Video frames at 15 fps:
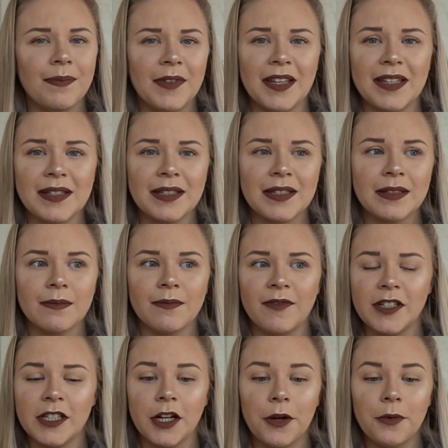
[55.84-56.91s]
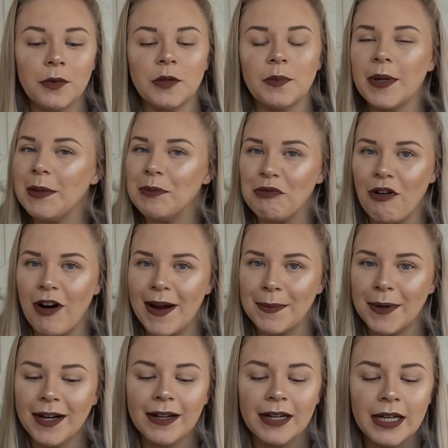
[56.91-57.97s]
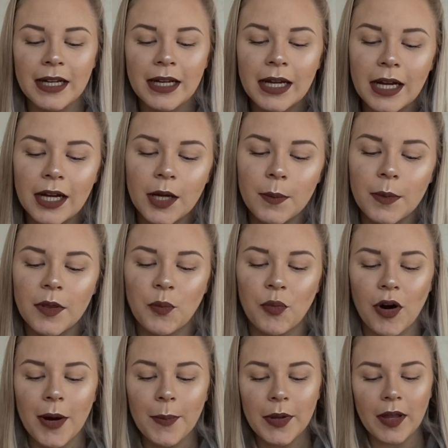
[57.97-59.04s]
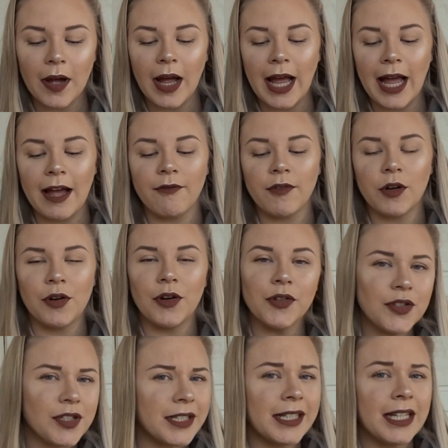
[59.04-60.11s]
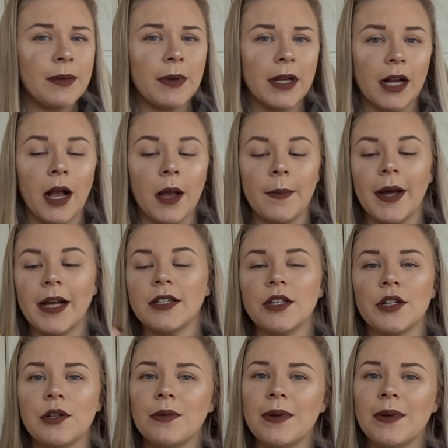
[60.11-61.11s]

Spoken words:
this video would be primer. The primer that I have constantly been going back to